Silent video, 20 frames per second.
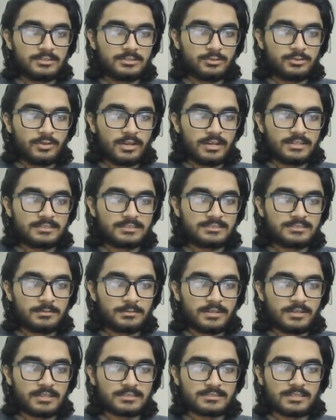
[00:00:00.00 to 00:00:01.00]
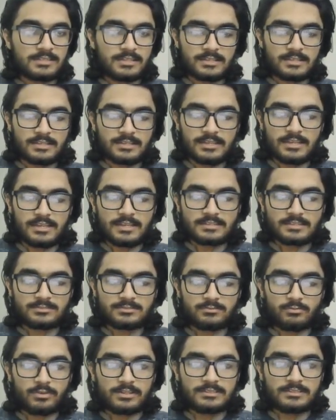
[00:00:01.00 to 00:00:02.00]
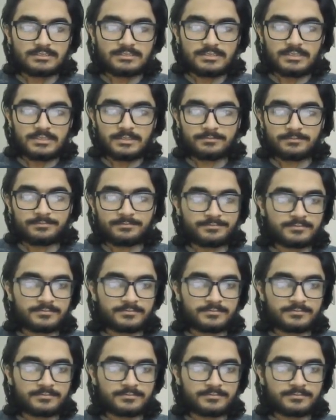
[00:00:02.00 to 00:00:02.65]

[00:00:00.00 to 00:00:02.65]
you add subtext like XYZ.